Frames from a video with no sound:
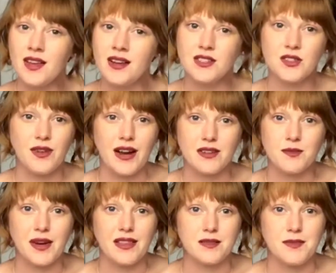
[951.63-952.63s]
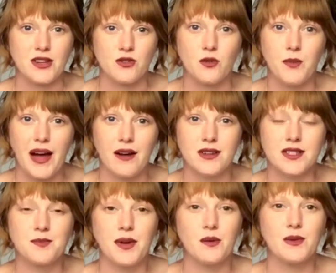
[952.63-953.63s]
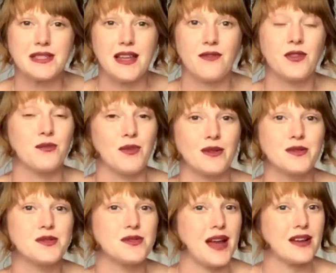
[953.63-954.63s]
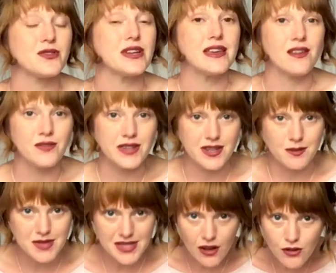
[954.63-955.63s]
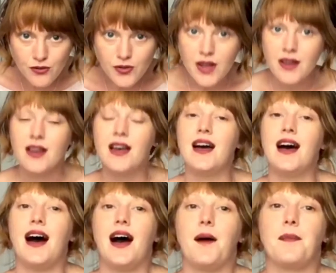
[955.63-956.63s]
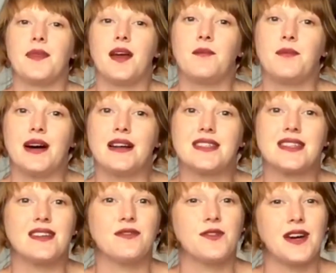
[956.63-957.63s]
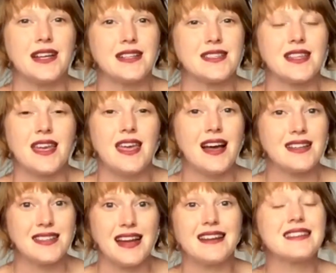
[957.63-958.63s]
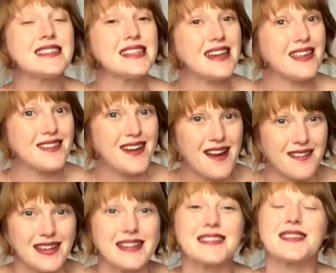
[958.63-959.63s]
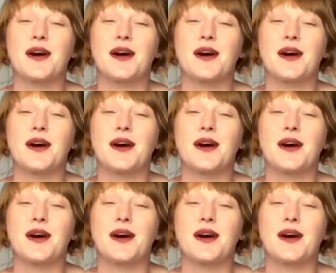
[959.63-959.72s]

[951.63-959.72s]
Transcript: surrounded by these magical powers, but was never the most naturally gifted himself, but finds that he has talents in other areas